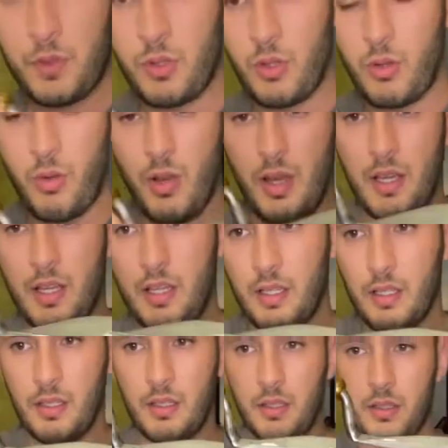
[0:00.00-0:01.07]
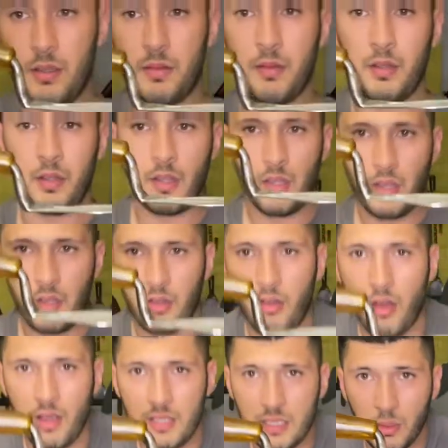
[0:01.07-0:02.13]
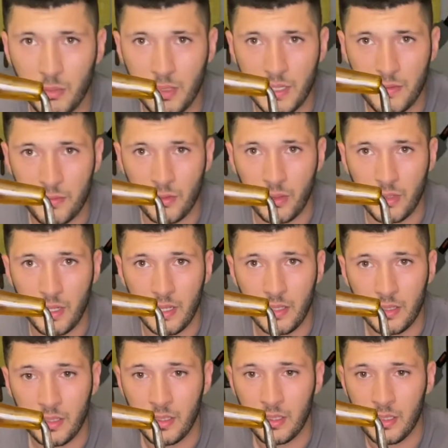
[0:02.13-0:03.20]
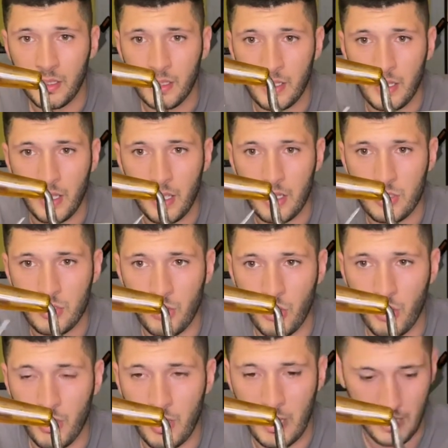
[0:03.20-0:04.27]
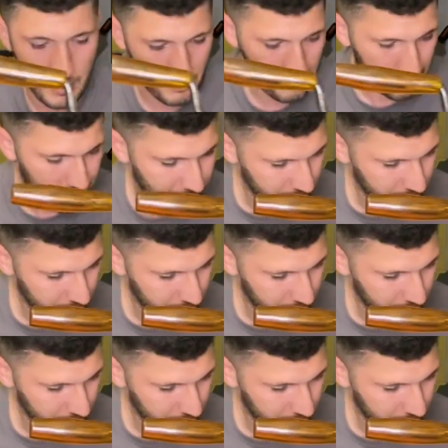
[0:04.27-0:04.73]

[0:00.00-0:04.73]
got quite a nice little lift on that. It's not as